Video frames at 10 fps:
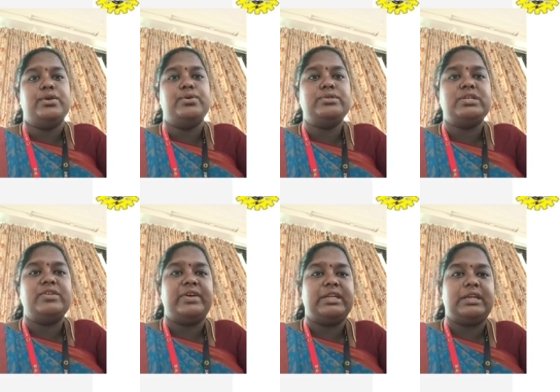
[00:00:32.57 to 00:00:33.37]
User
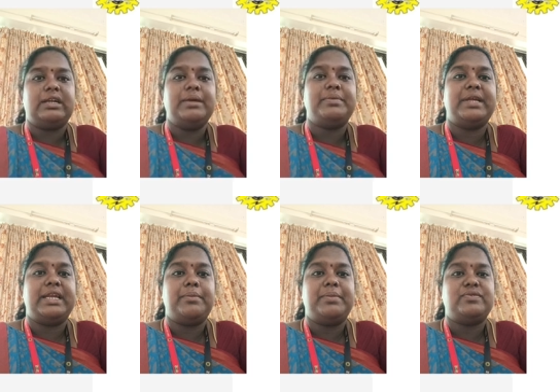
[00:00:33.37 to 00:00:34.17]
defined data type,
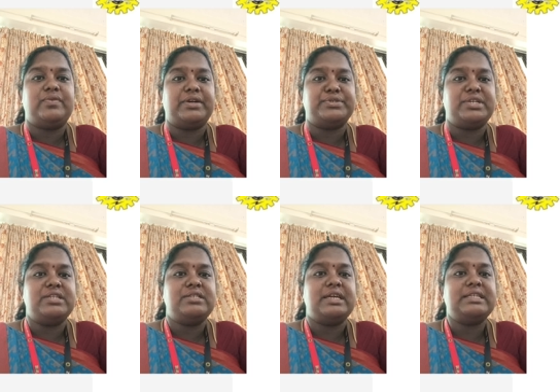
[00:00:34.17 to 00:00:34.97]
data plus
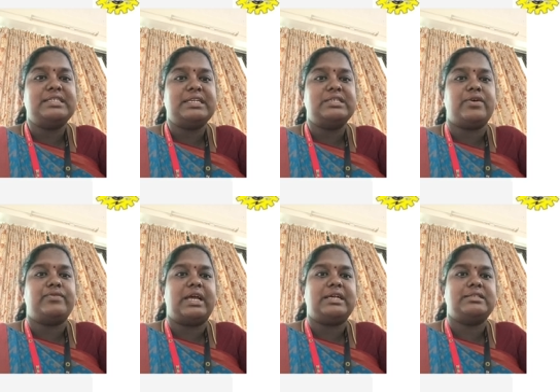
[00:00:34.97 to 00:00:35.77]
functions, instance of
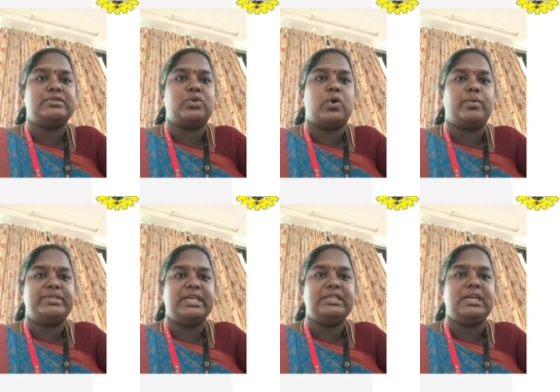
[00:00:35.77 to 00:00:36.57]
class is an
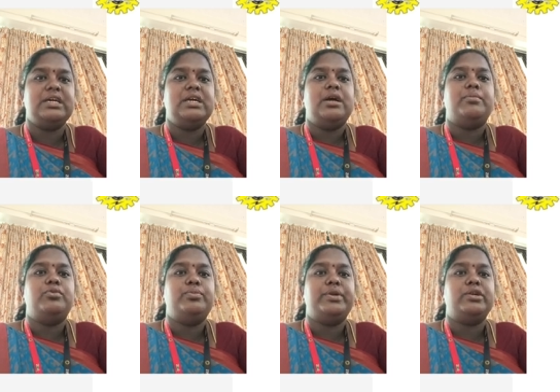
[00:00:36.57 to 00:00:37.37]
object,
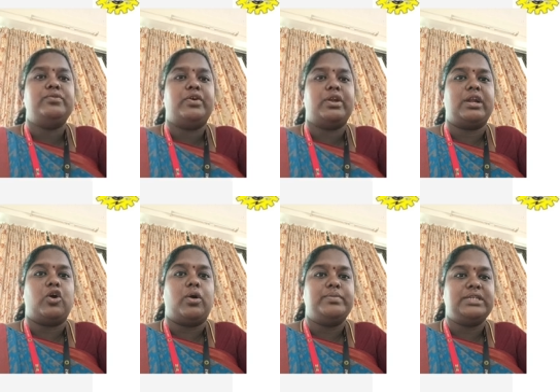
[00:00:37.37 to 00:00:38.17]
blueprint for an
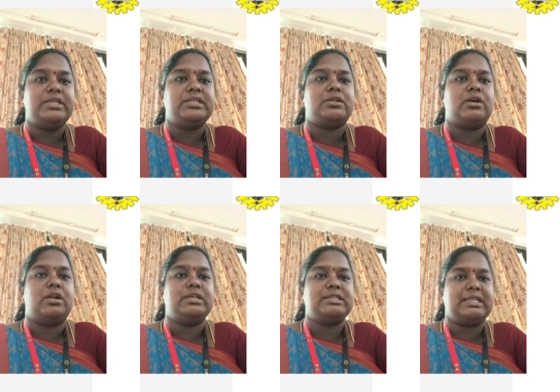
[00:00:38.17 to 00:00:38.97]
object is
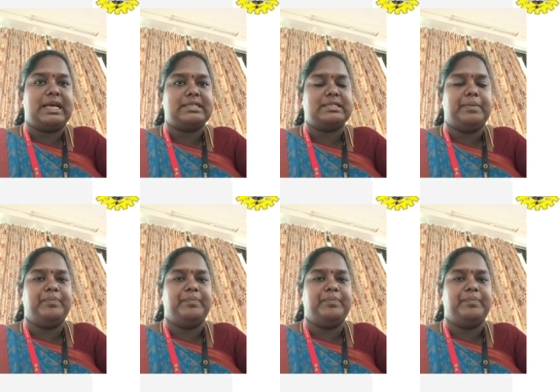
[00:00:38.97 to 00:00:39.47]
called as class.